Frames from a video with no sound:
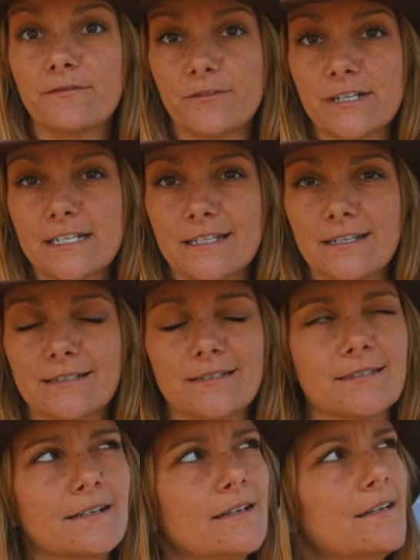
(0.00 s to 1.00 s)

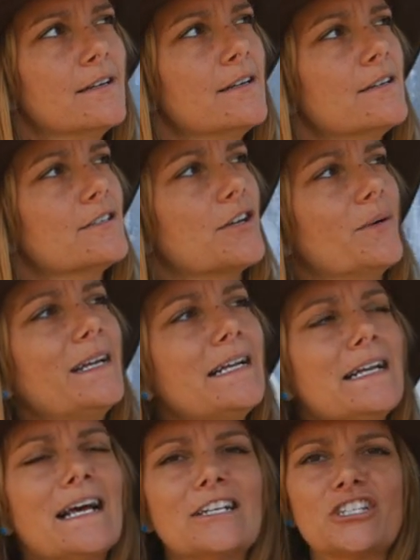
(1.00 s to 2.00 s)
freezes. So in
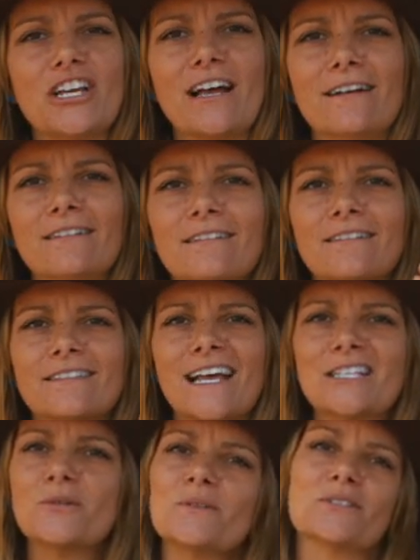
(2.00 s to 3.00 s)
a nutshell,
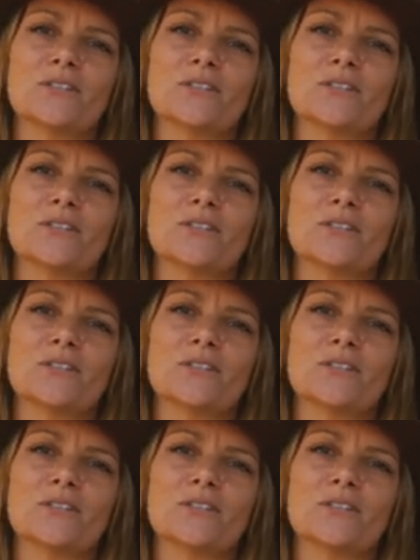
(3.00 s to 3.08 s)
that's what